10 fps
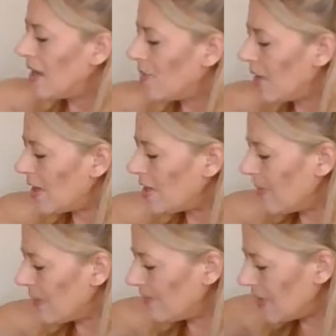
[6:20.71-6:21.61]
What are you
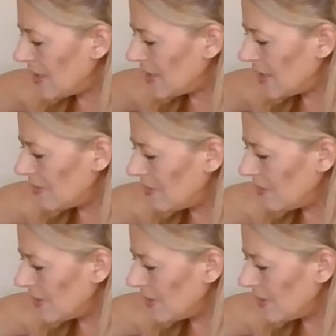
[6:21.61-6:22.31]
made of? Anything?